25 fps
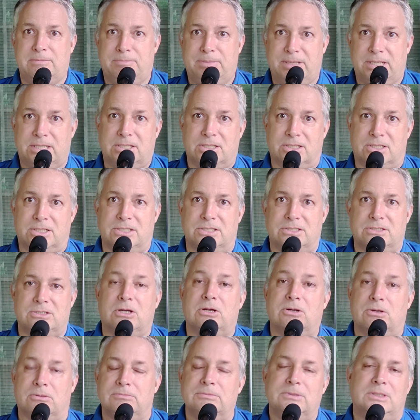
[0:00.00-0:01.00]
bigger,
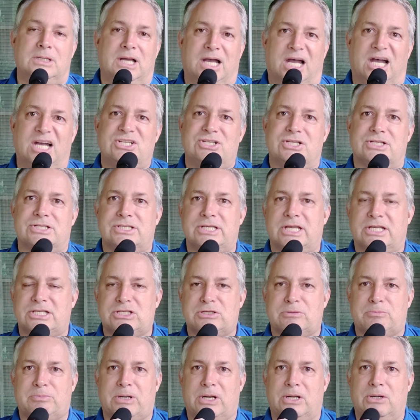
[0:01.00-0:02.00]
or I should say
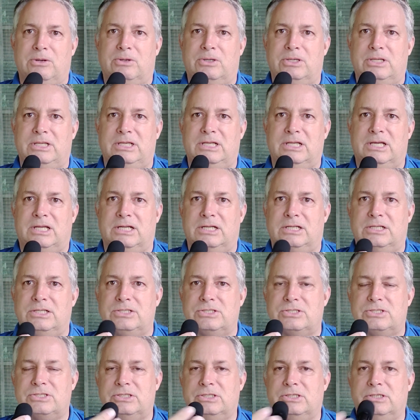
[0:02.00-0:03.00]
it's a priority, not a
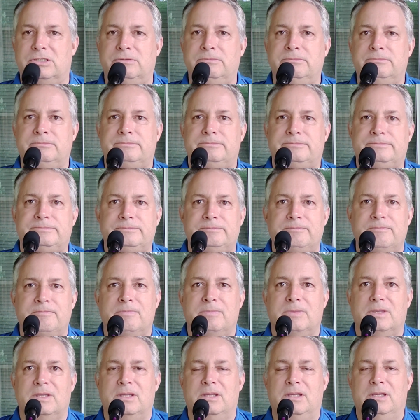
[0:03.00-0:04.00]
concern.
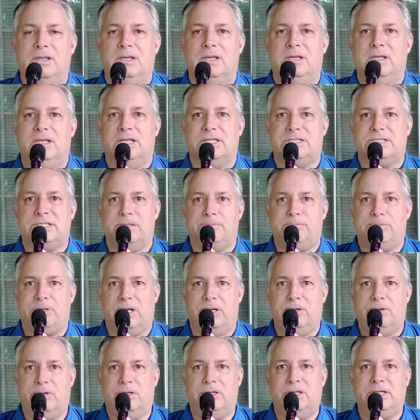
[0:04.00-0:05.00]
It's a
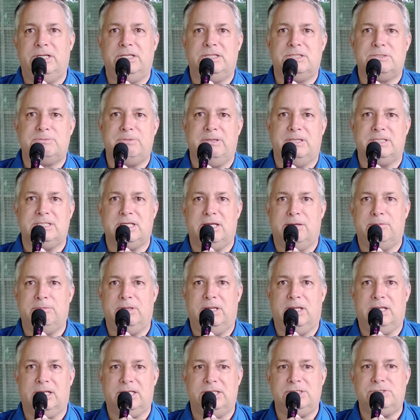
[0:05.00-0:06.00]
priority to spend time
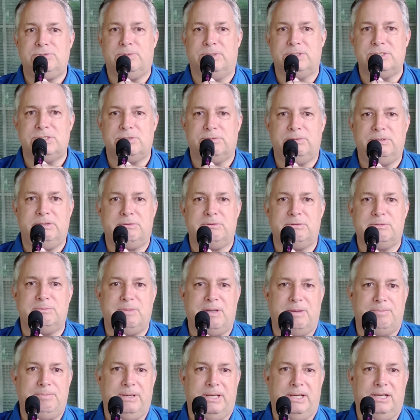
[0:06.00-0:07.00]
at least once a week with
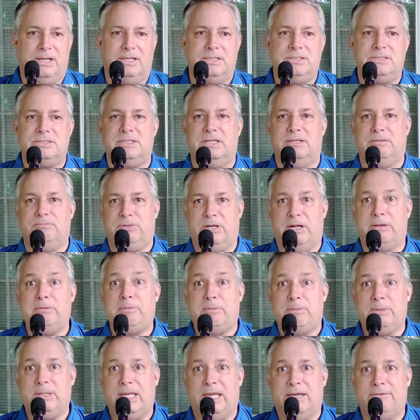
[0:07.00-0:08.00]
my parents and
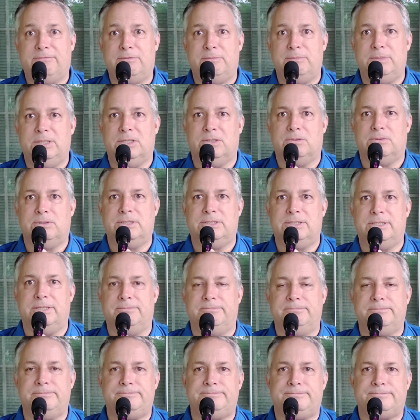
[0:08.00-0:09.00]
probably have a meal with them.